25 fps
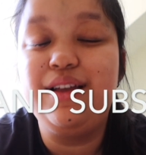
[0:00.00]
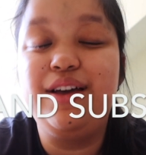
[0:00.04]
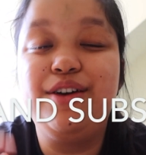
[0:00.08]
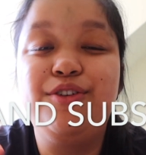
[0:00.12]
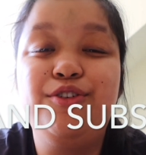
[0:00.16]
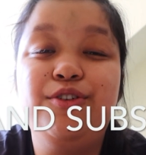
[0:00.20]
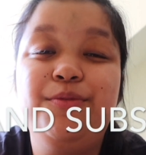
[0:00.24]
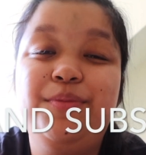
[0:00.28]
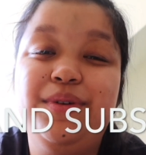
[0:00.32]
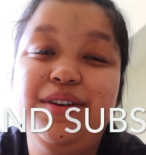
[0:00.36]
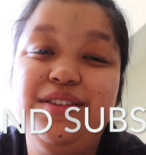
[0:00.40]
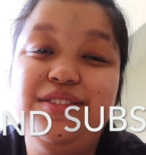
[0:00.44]
I
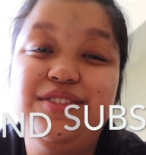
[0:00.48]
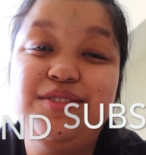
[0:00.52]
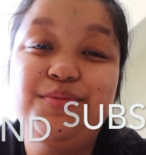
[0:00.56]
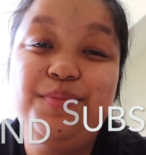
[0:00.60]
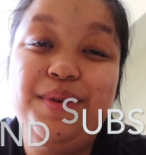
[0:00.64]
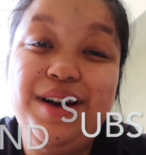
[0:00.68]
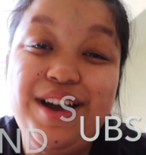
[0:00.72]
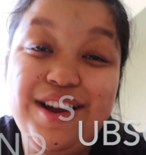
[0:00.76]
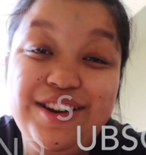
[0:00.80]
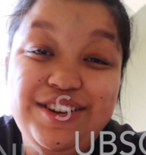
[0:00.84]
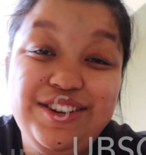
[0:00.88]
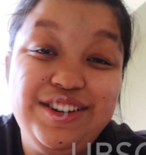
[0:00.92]
hope I
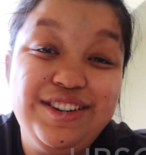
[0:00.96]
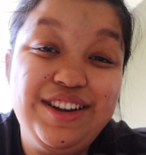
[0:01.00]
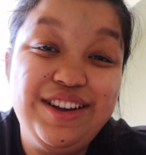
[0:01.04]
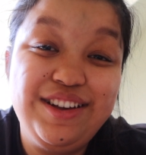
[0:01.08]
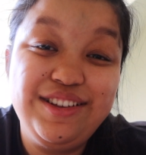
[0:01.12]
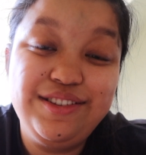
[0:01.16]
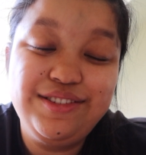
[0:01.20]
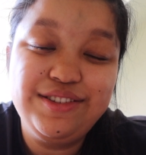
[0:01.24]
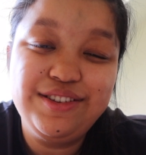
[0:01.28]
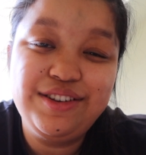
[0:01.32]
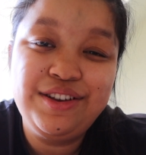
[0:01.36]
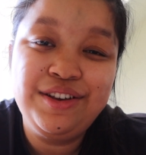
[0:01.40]
inspired you
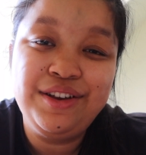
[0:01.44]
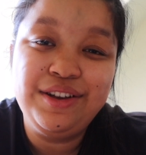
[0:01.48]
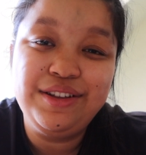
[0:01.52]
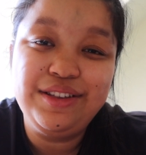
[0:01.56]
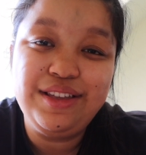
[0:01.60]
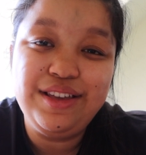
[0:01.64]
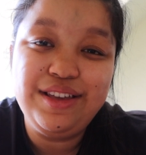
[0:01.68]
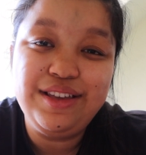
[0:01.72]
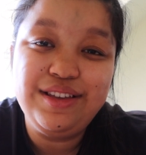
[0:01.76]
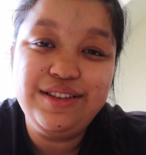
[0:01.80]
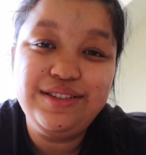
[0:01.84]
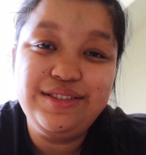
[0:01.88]
guys to cook
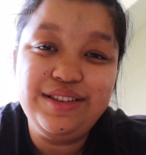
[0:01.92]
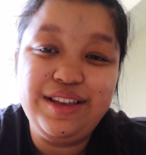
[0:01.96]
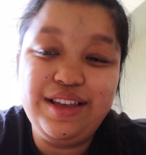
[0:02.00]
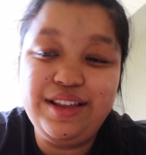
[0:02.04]
this.